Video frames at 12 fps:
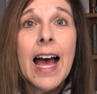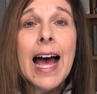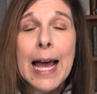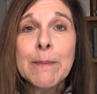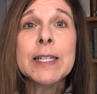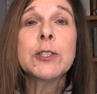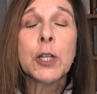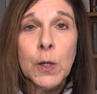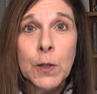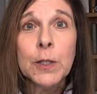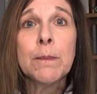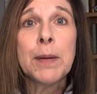I'm in
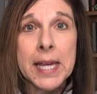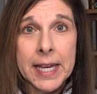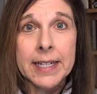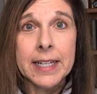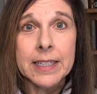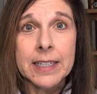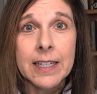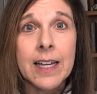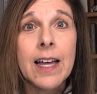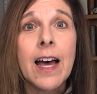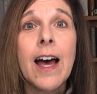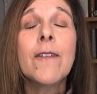total panic
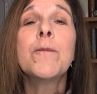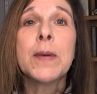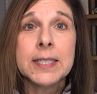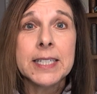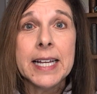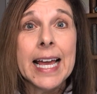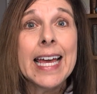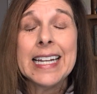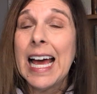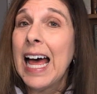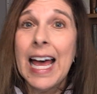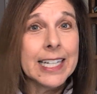of Monday and
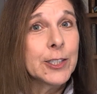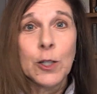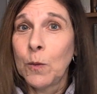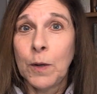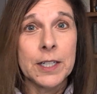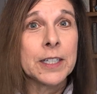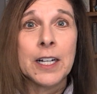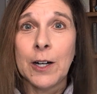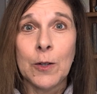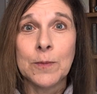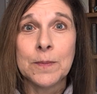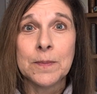I don't want to
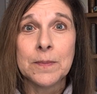go.